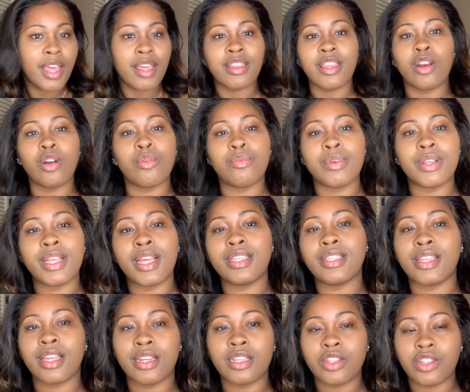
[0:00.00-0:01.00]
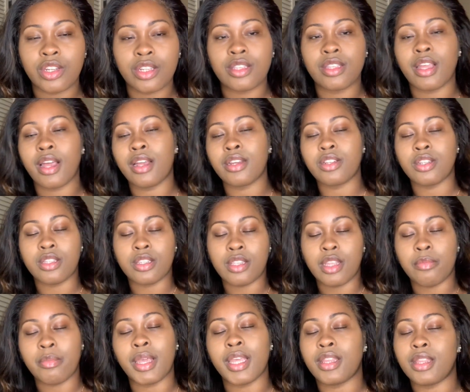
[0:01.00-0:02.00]
They don't realize that it's just lashes. They
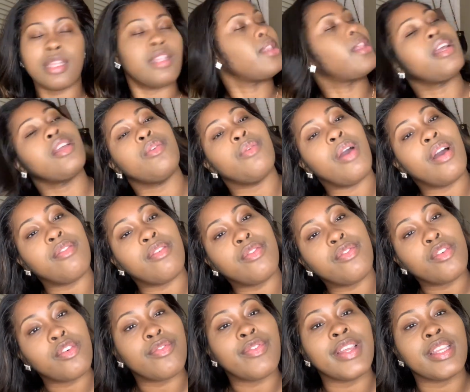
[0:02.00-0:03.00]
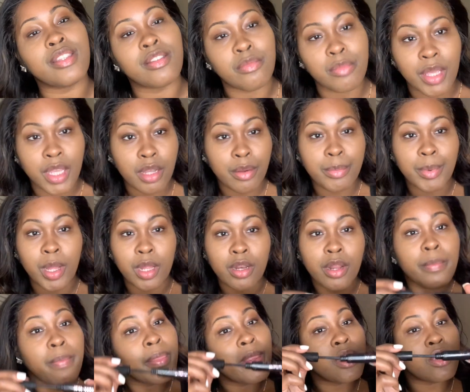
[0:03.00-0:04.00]
might think that you have a full face of makeup on.
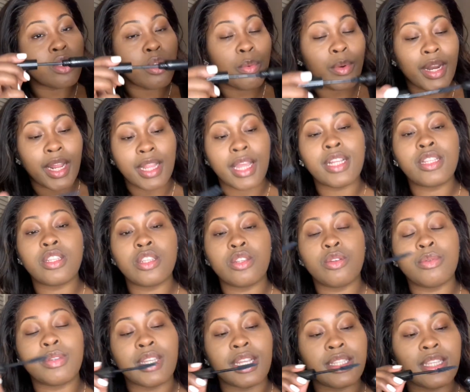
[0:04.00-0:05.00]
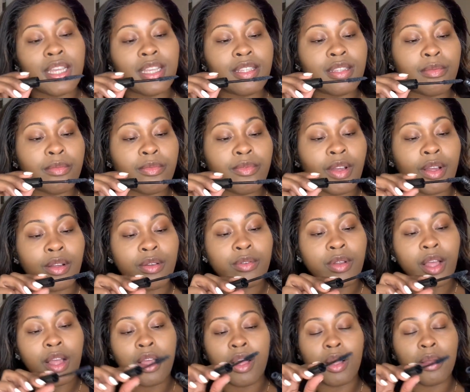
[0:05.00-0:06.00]
So what I like to do is I take some
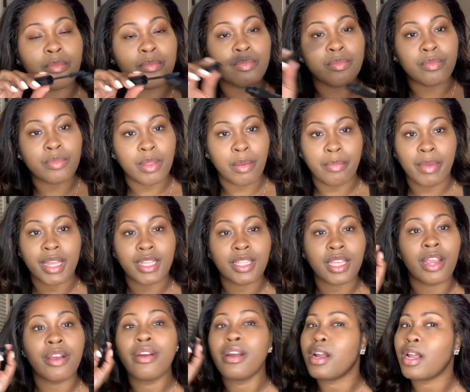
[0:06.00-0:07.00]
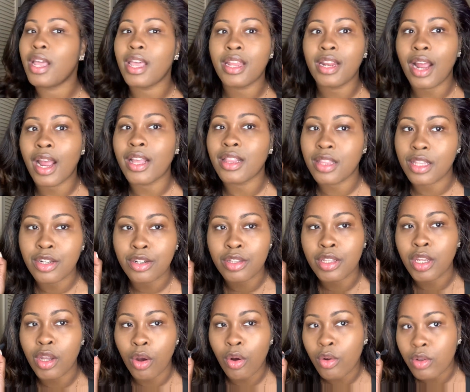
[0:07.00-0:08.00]
mascara, and I
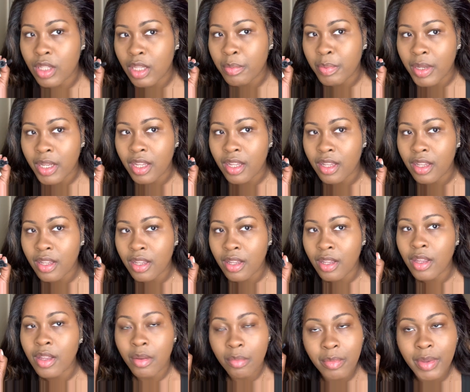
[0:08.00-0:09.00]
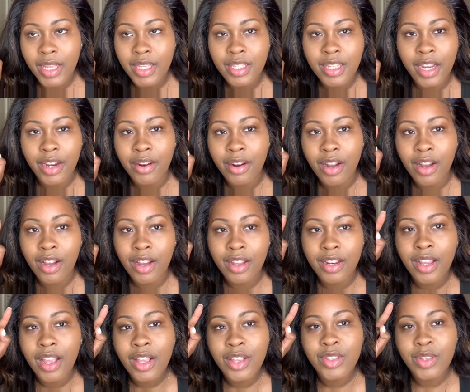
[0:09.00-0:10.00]
literally only put mascara on.
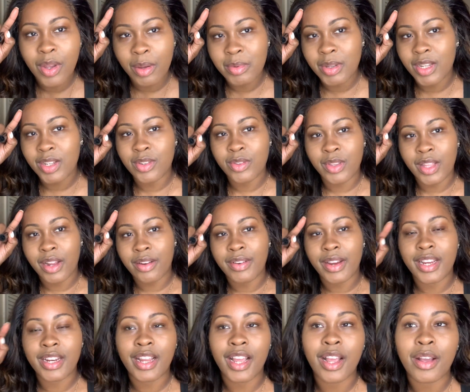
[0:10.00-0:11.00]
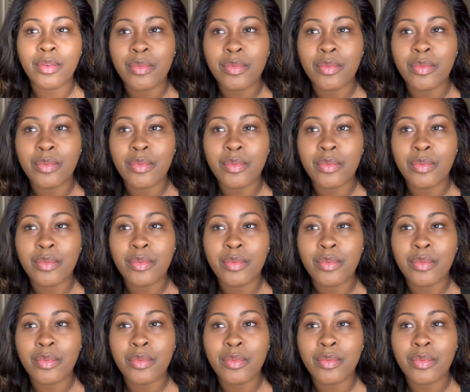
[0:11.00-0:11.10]
So I'm gonna do that right now.